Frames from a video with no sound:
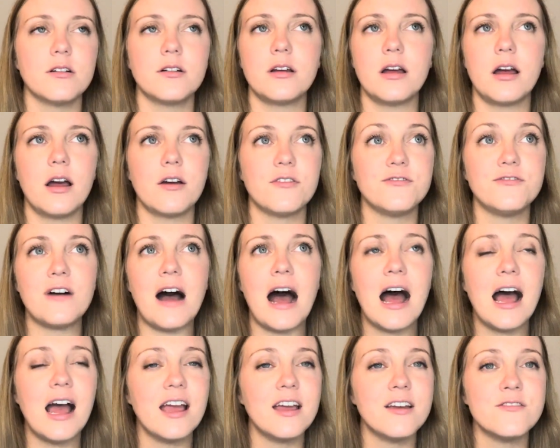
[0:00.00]

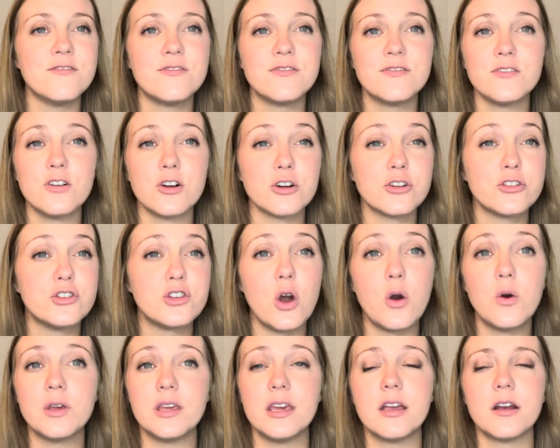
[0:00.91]
5 or
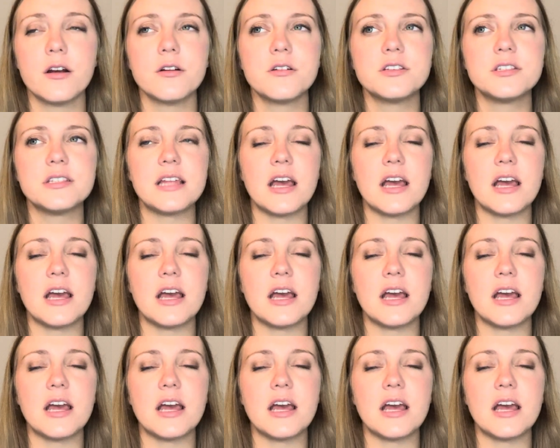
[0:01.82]
so years.